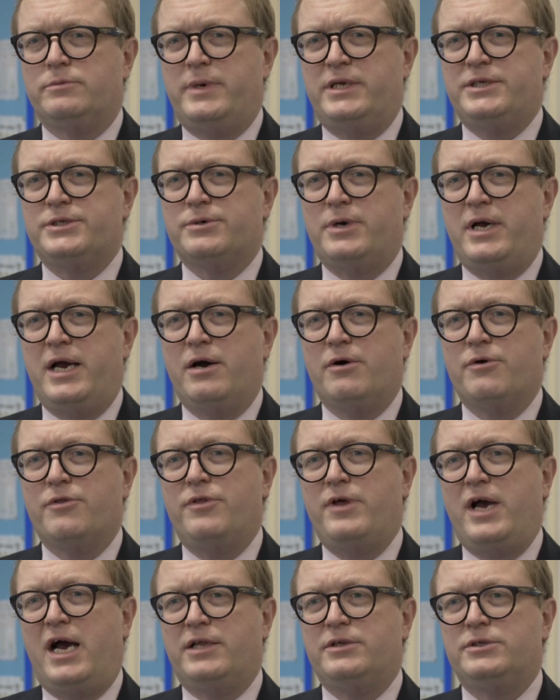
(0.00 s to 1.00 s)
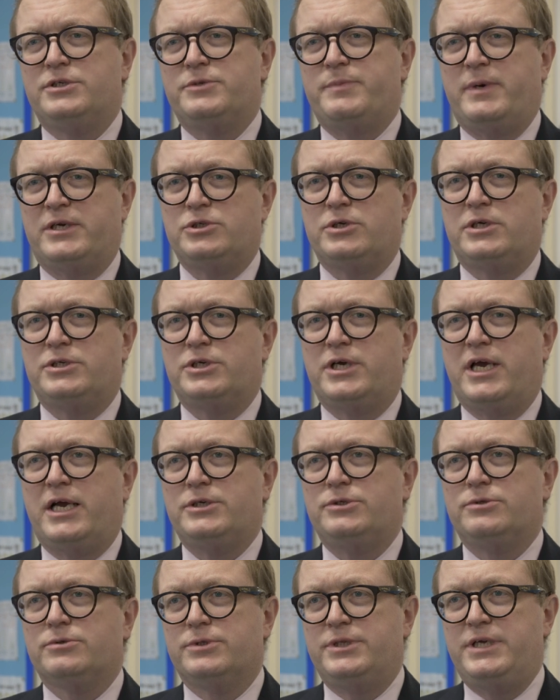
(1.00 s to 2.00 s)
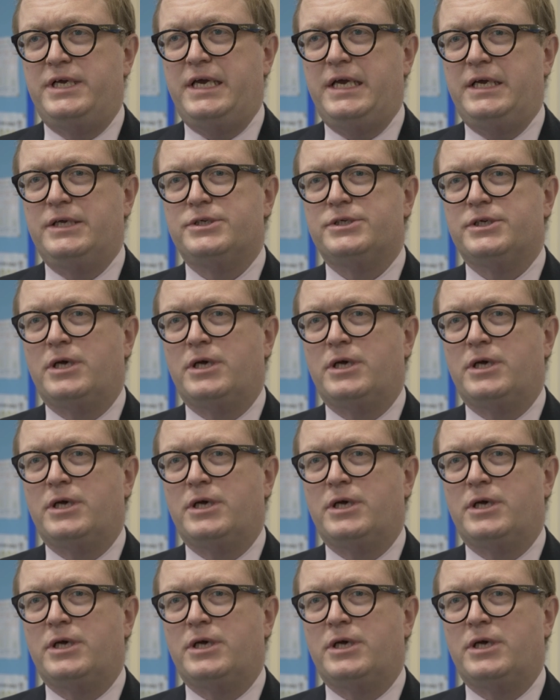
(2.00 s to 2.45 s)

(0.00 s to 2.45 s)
mental health and special educational needs.